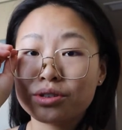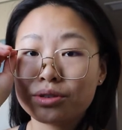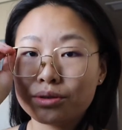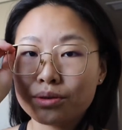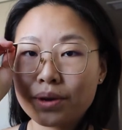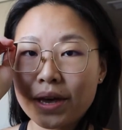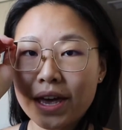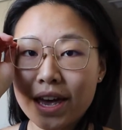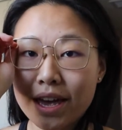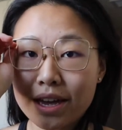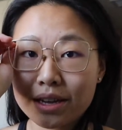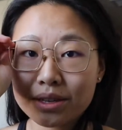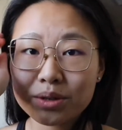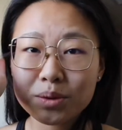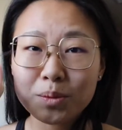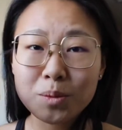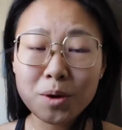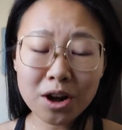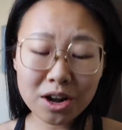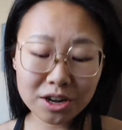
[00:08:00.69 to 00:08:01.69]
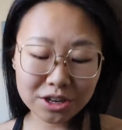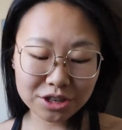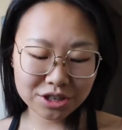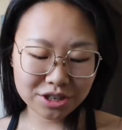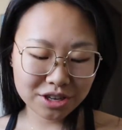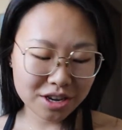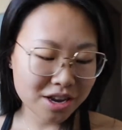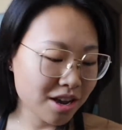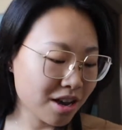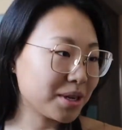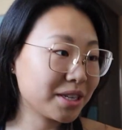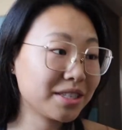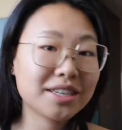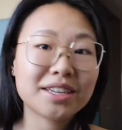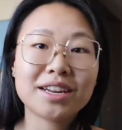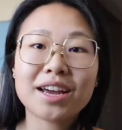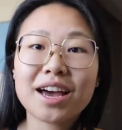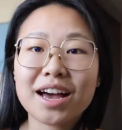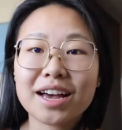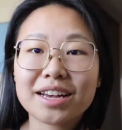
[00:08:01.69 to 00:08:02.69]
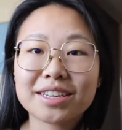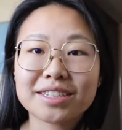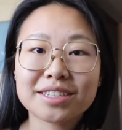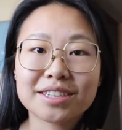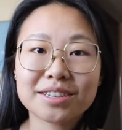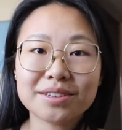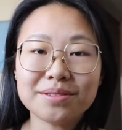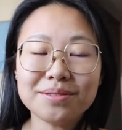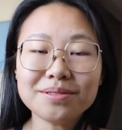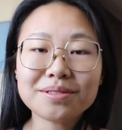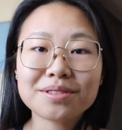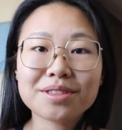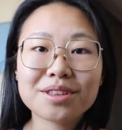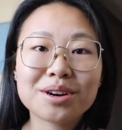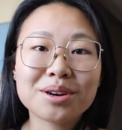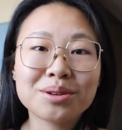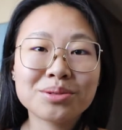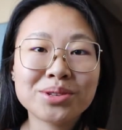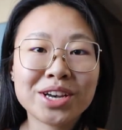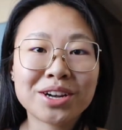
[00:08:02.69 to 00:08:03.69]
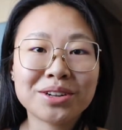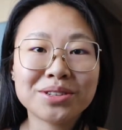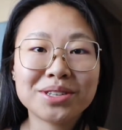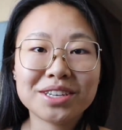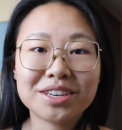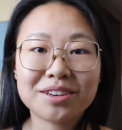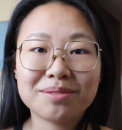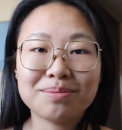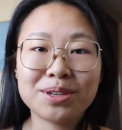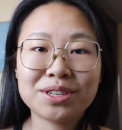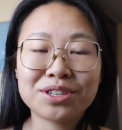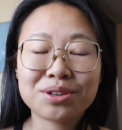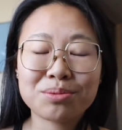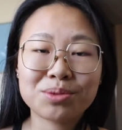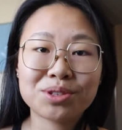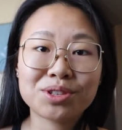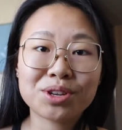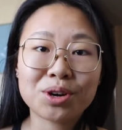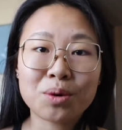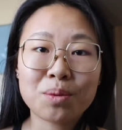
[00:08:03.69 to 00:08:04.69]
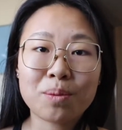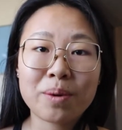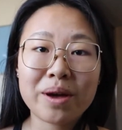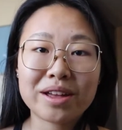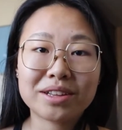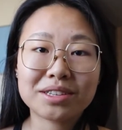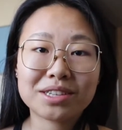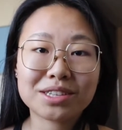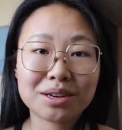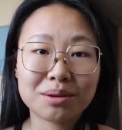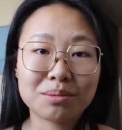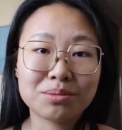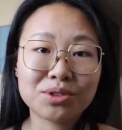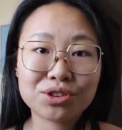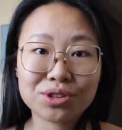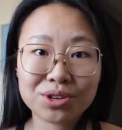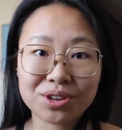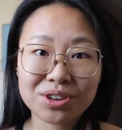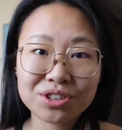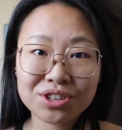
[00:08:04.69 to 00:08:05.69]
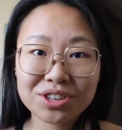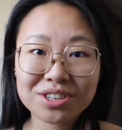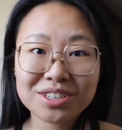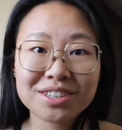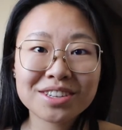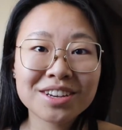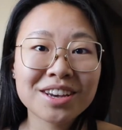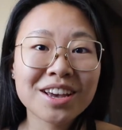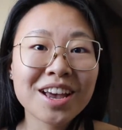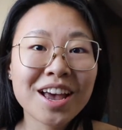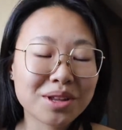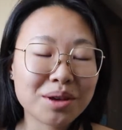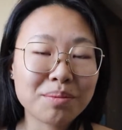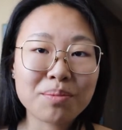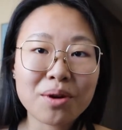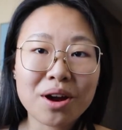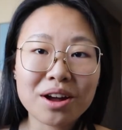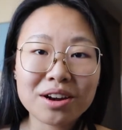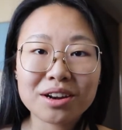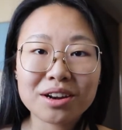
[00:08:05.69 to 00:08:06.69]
to hand wash. I did ask the hotel to give me some soap and some detergent. They brought